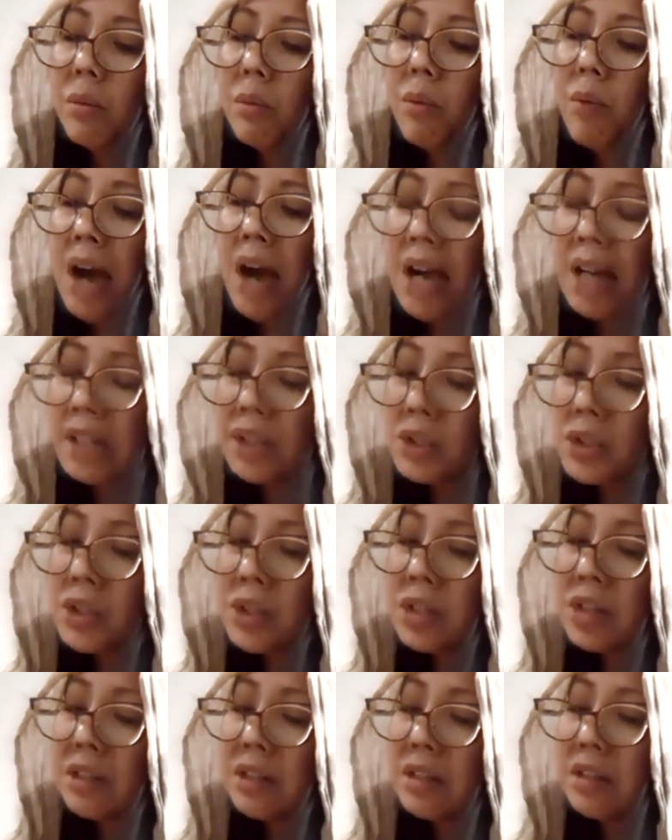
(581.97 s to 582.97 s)

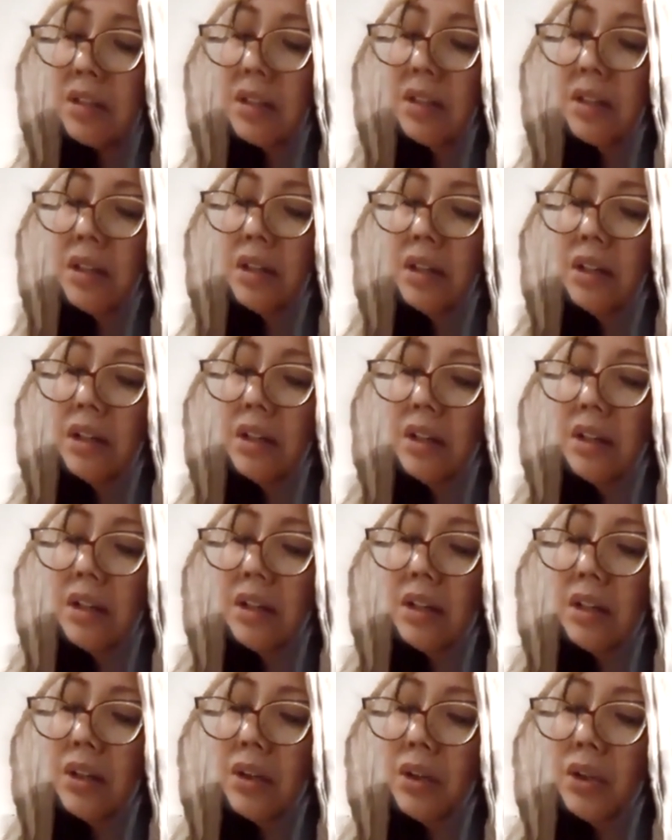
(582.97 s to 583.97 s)
watched.
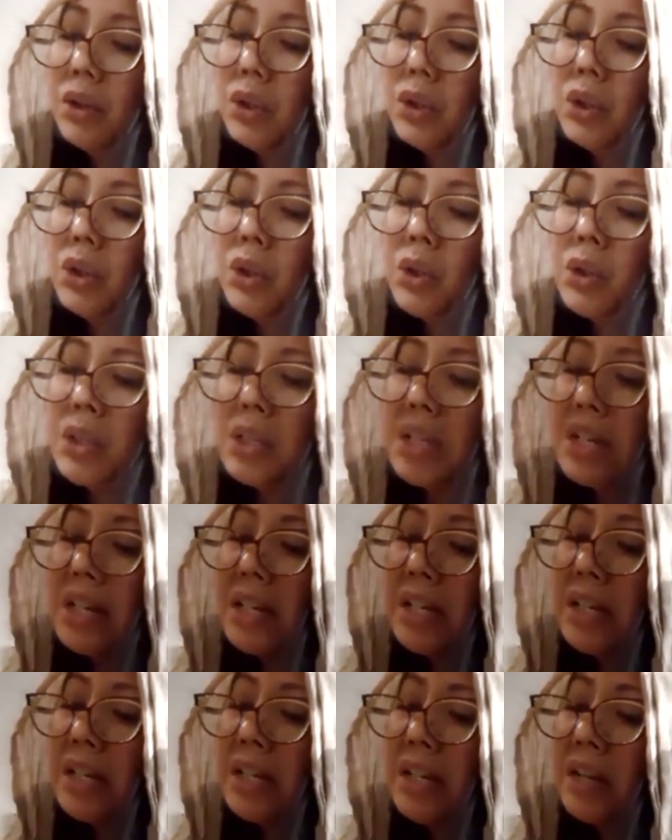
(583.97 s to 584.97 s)
You
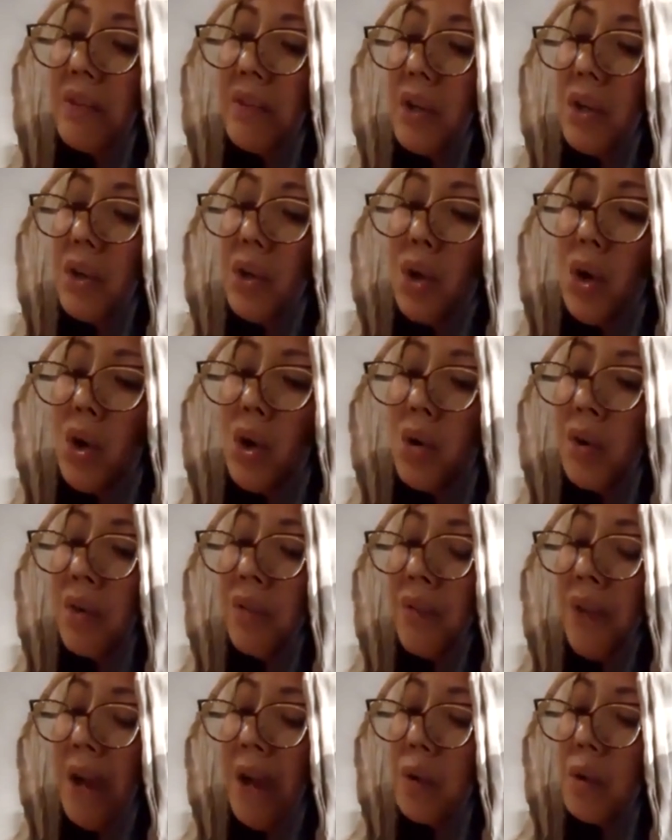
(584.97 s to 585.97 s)
didn't even know if
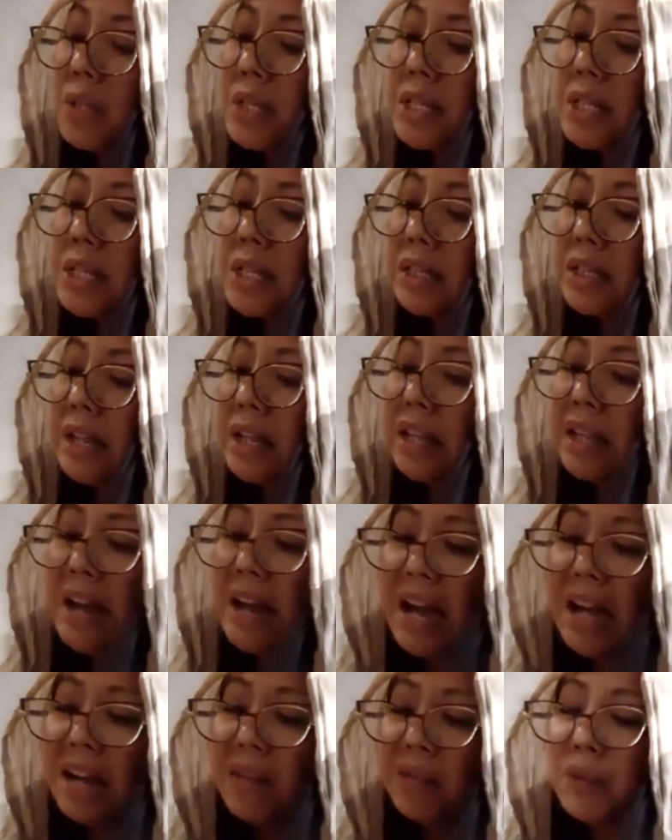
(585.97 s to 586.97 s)
I was still
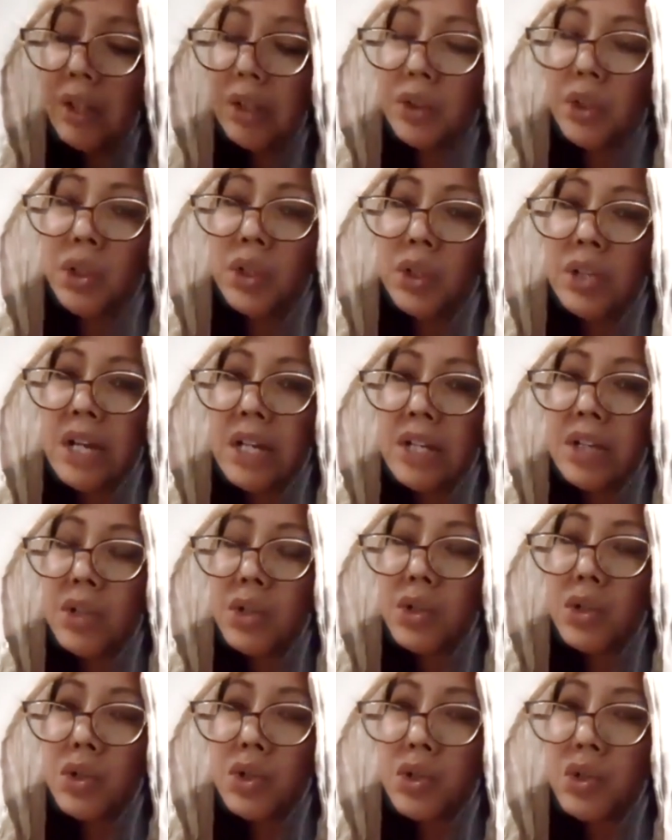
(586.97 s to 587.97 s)
alive while you
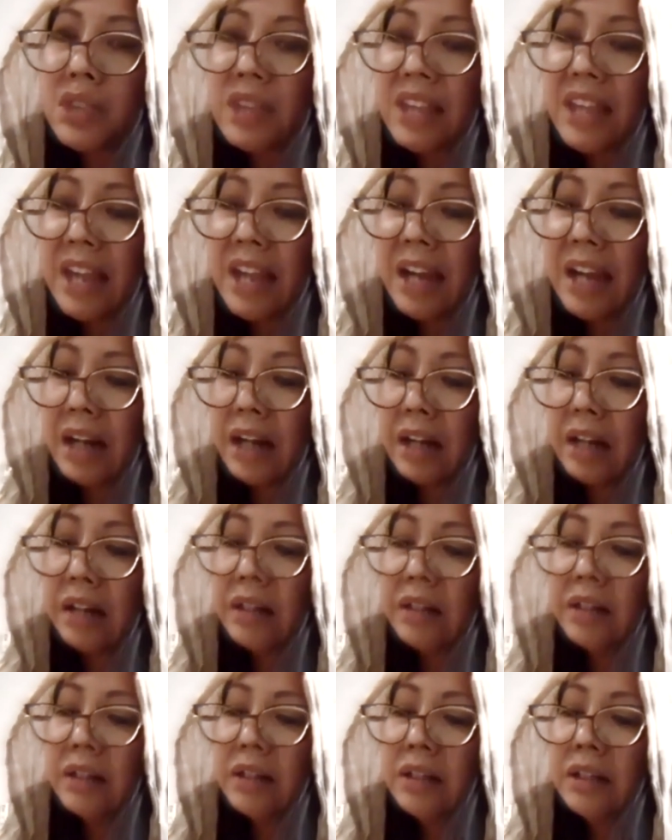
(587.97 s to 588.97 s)
just stood there.
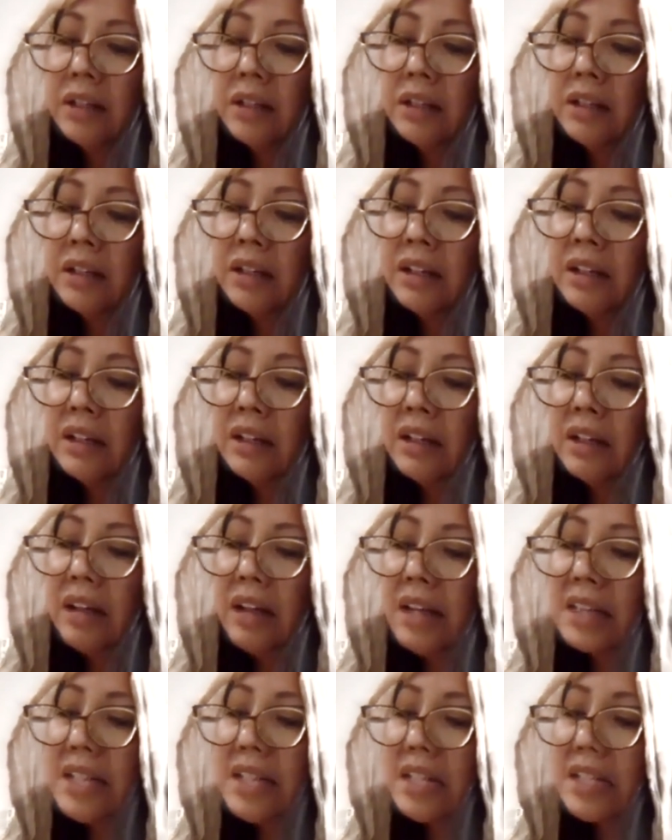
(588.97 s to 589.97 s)

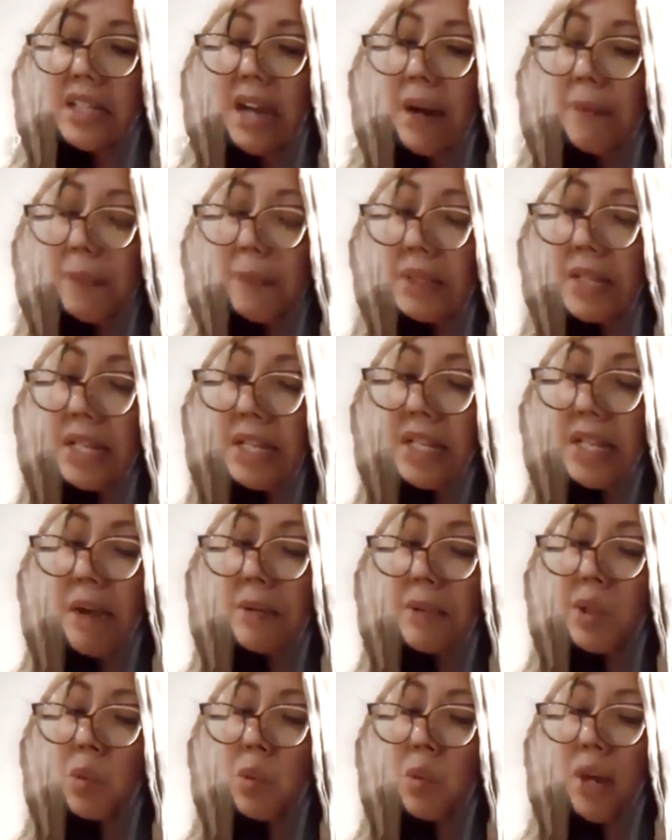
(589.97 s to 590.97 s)
At the top of the
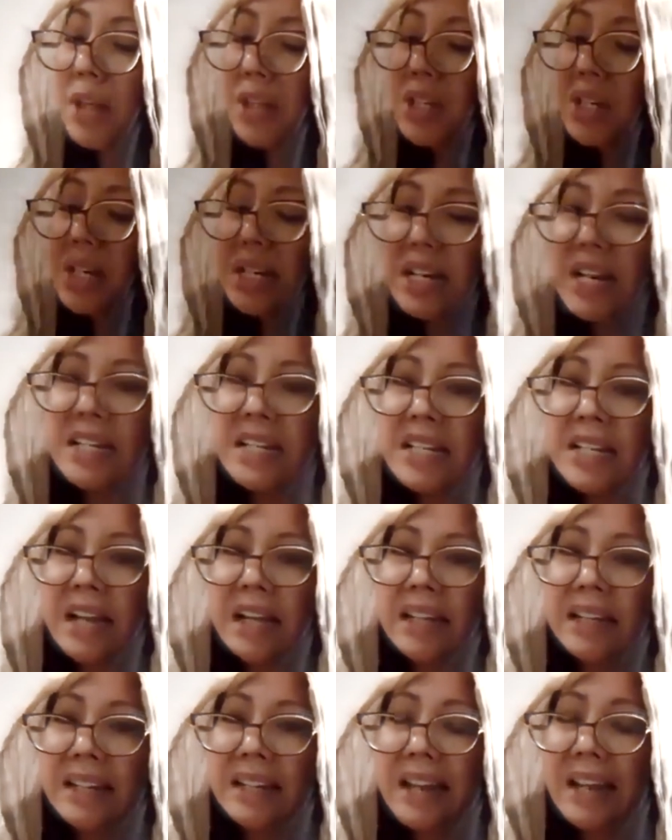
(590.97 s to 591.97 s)
cells, watching as
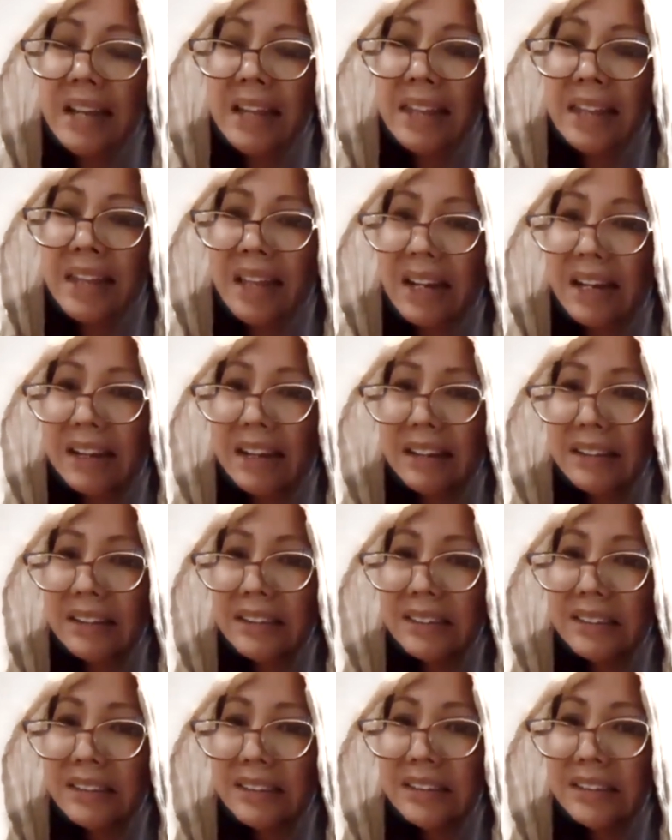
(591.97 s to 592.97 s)
I lay there,
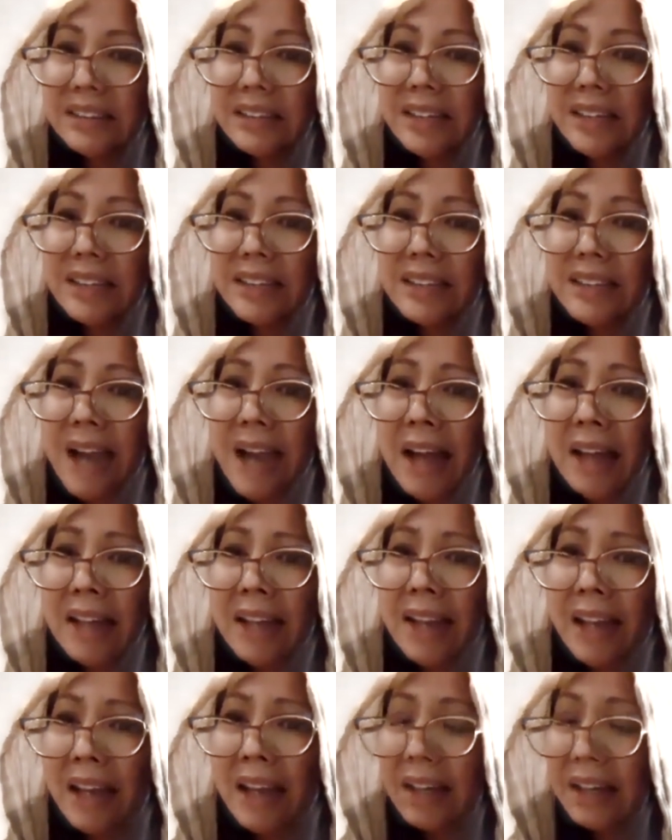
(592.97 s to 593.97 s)

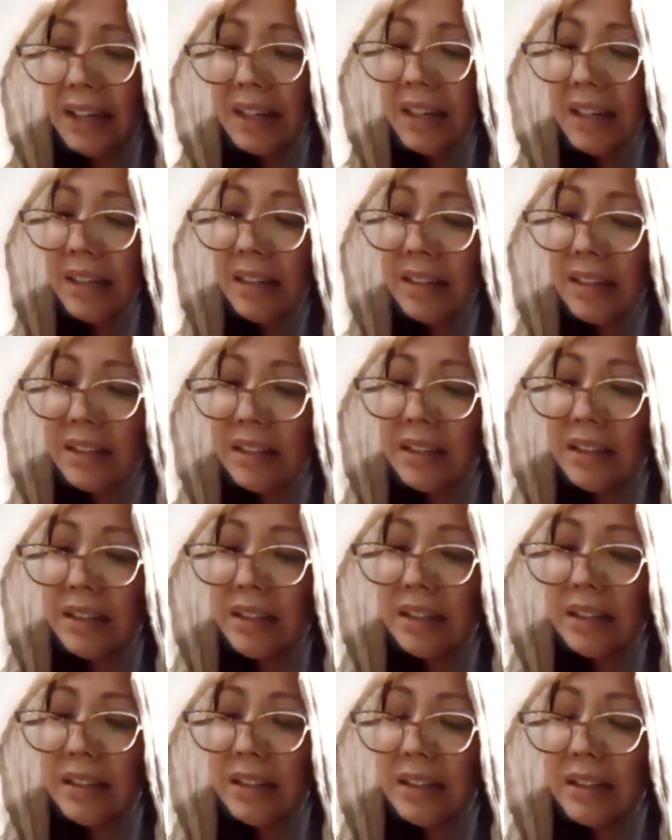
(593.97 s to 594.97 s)
dying.
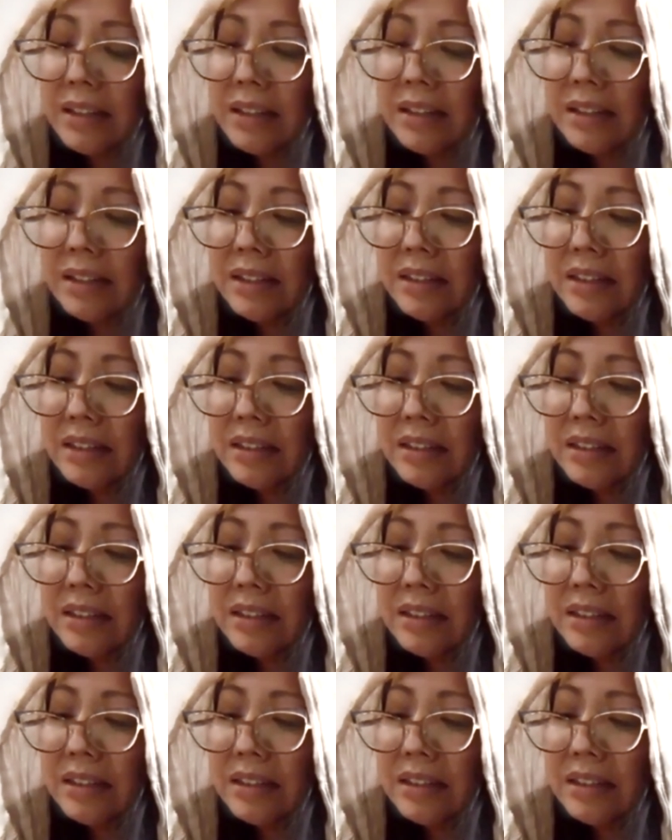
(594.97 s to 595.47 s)
But